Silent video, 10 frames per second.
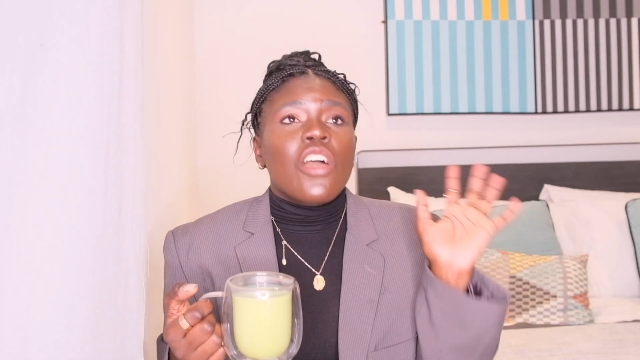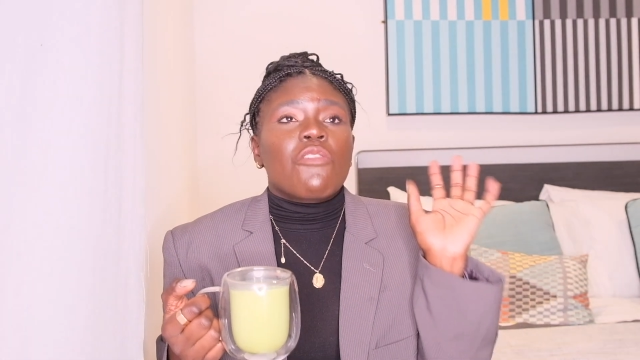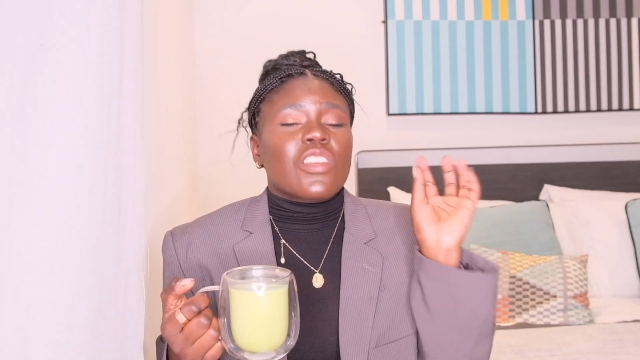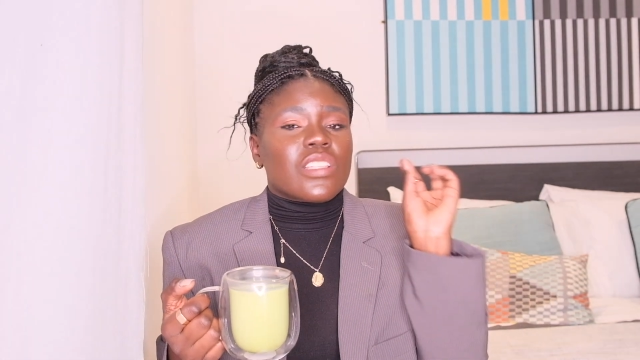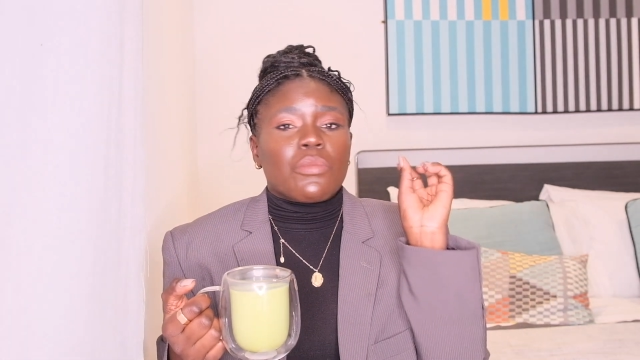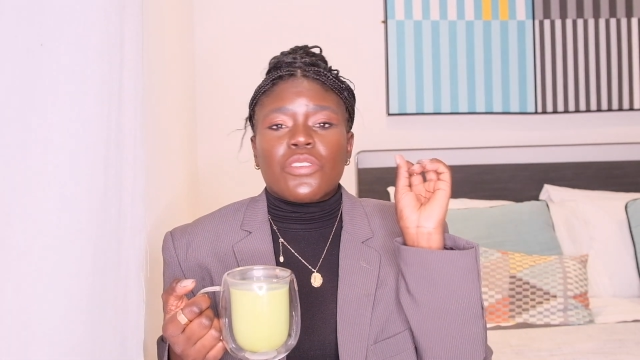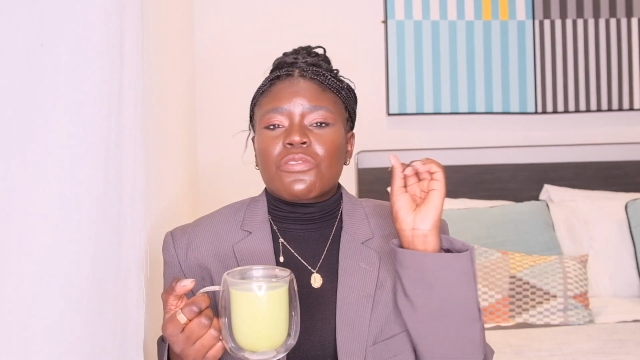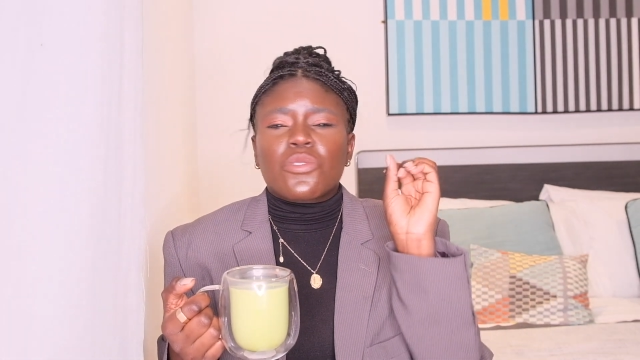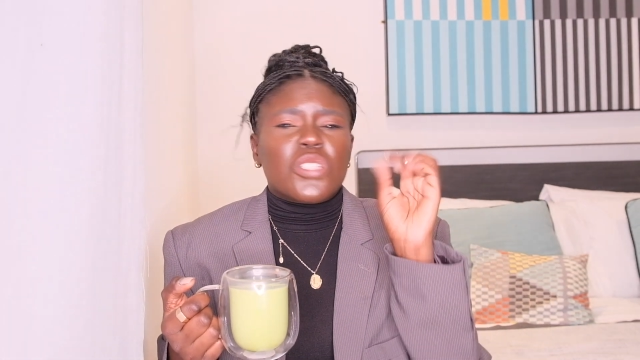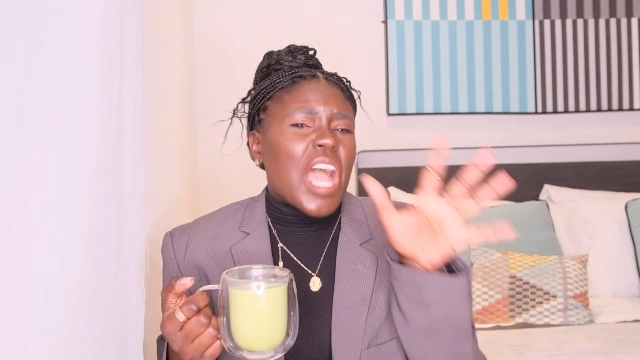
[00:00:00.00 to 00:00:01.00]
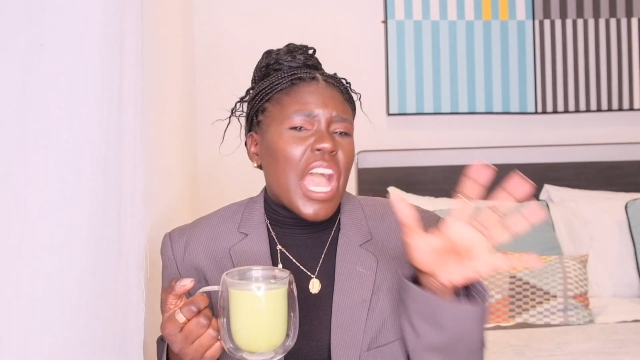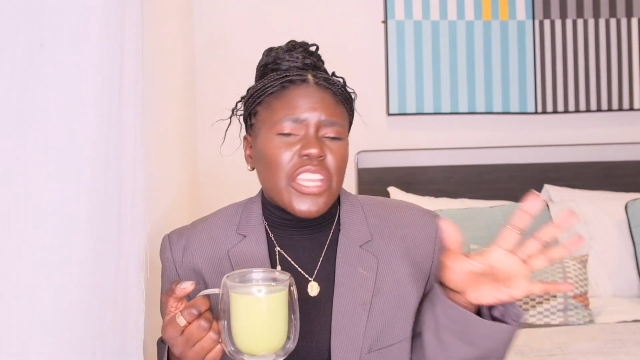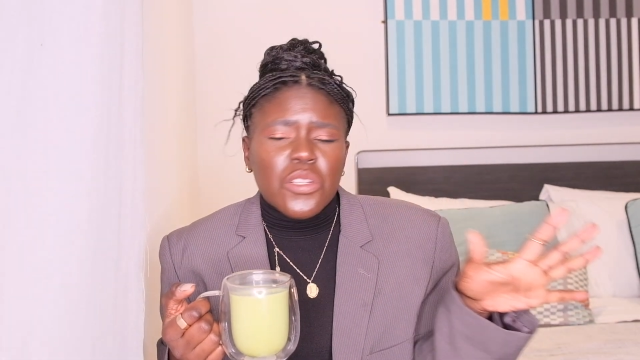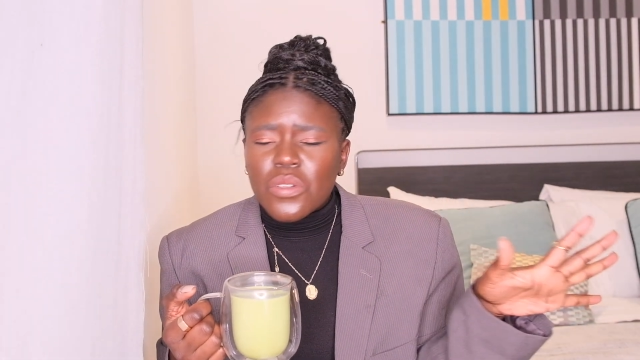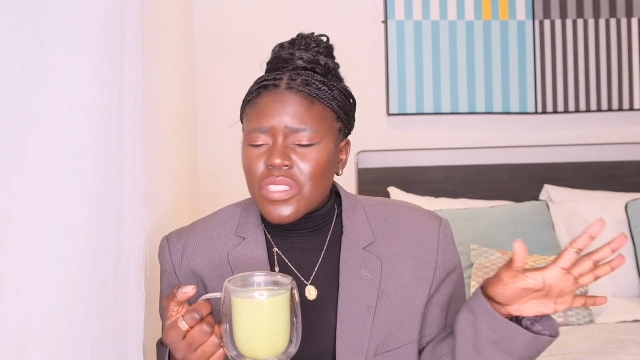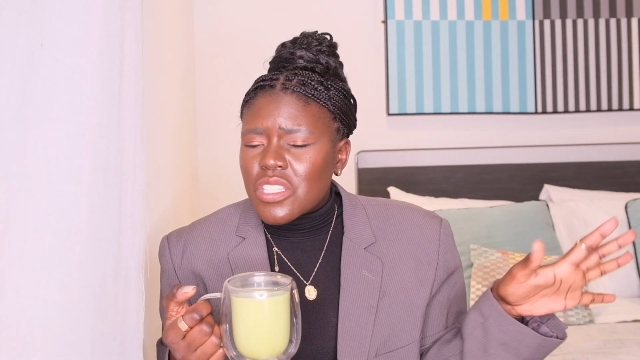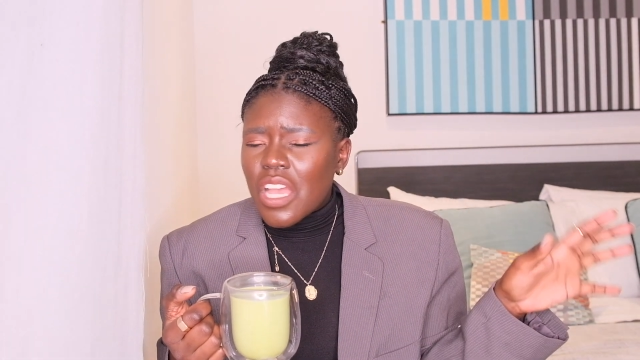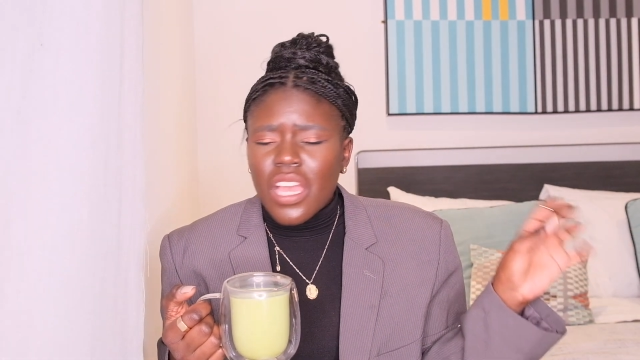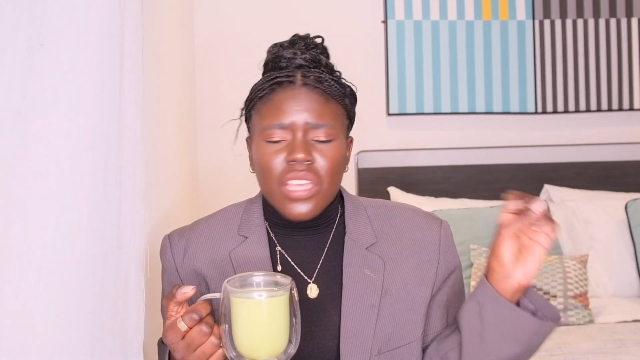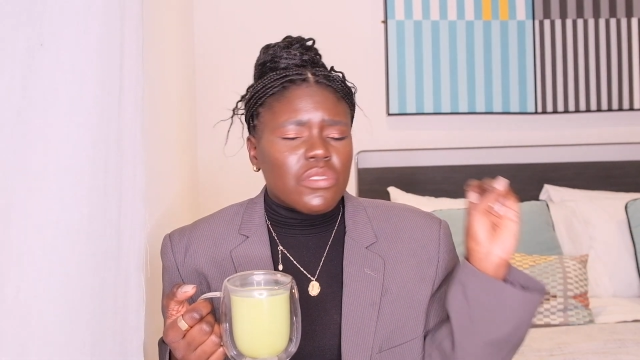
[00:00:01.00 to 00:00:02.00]
For example, you feel tired all the
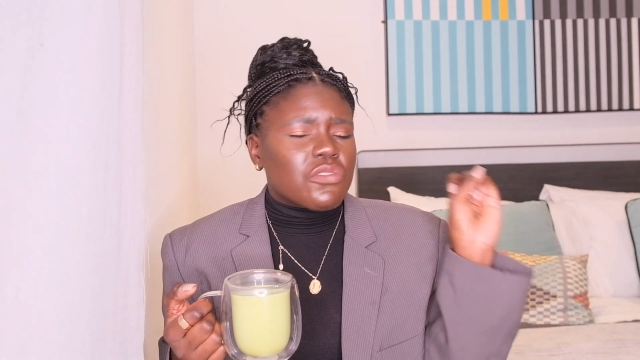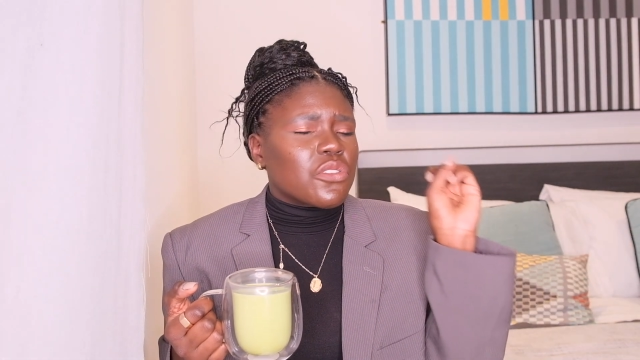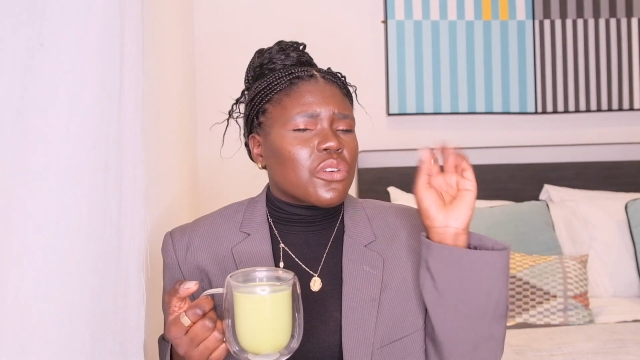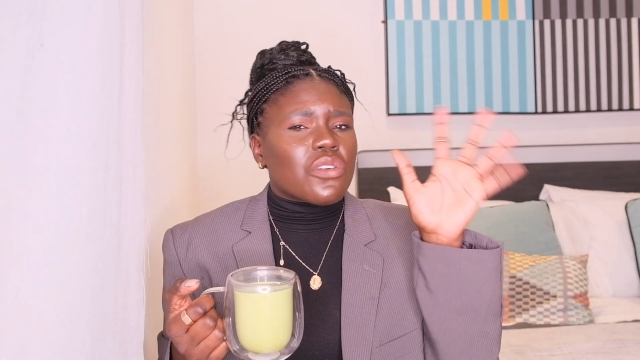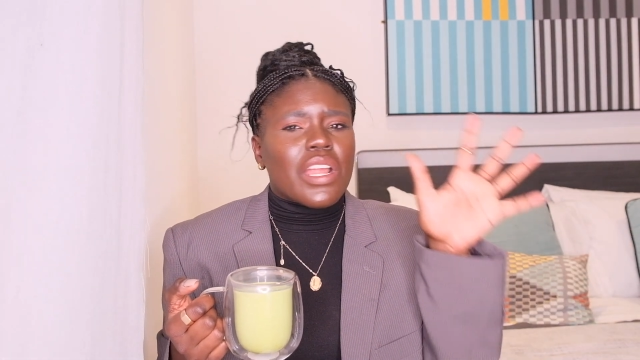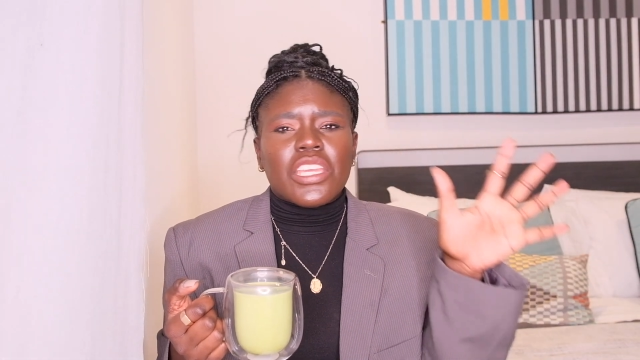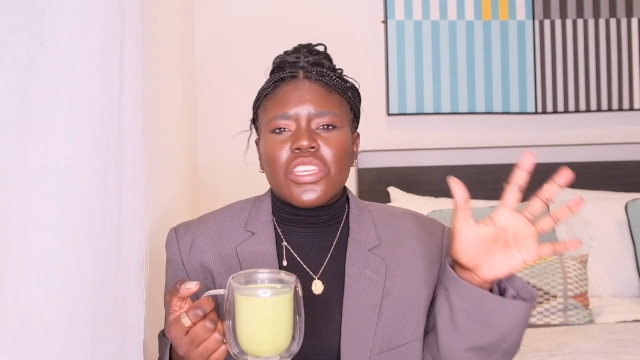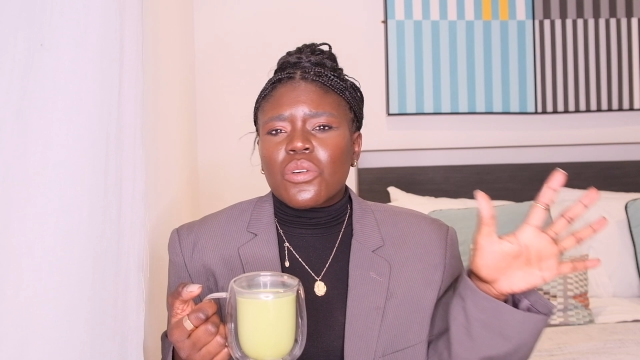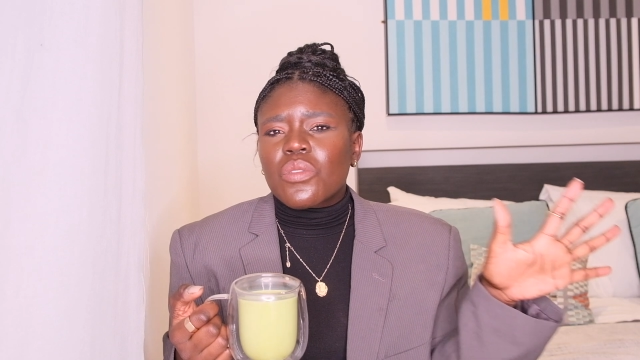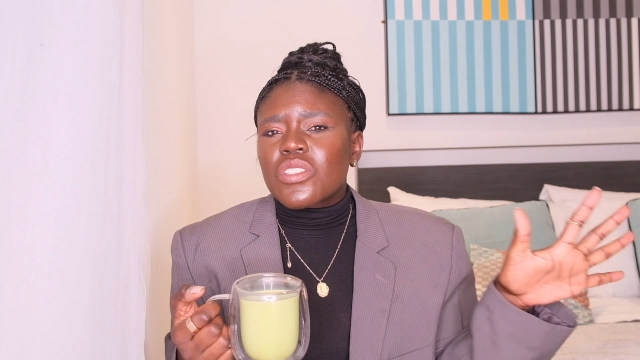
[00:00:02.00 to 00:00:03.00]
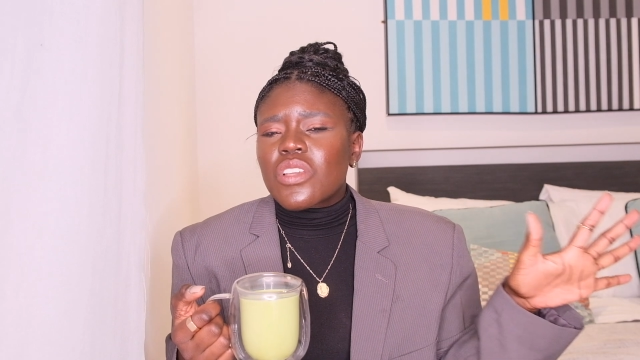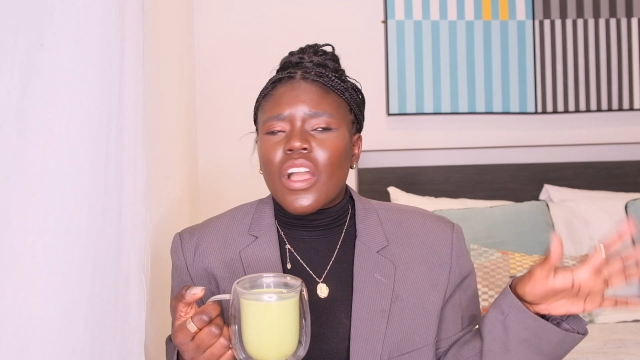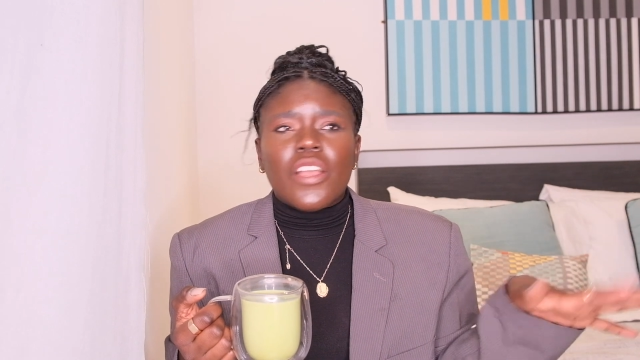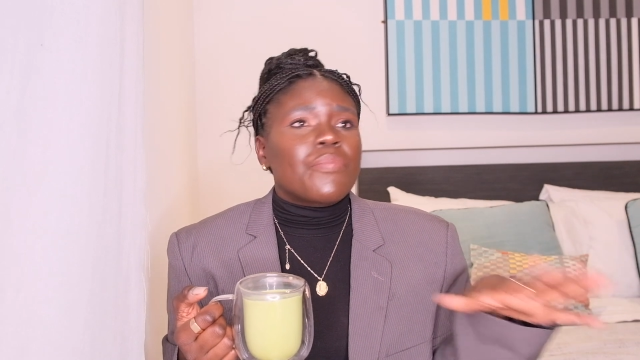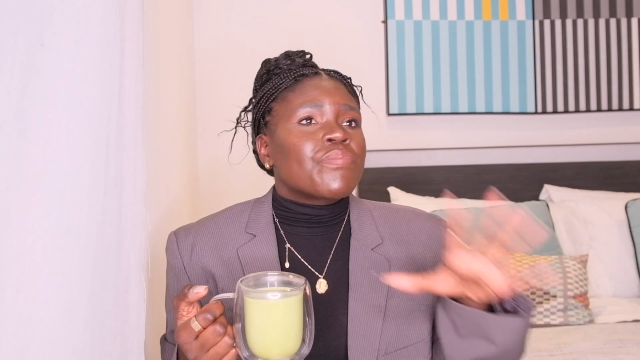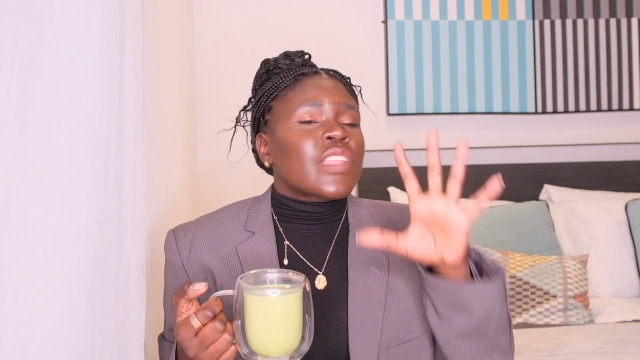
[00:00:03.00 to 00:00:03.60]
time, you feel cranky all the time,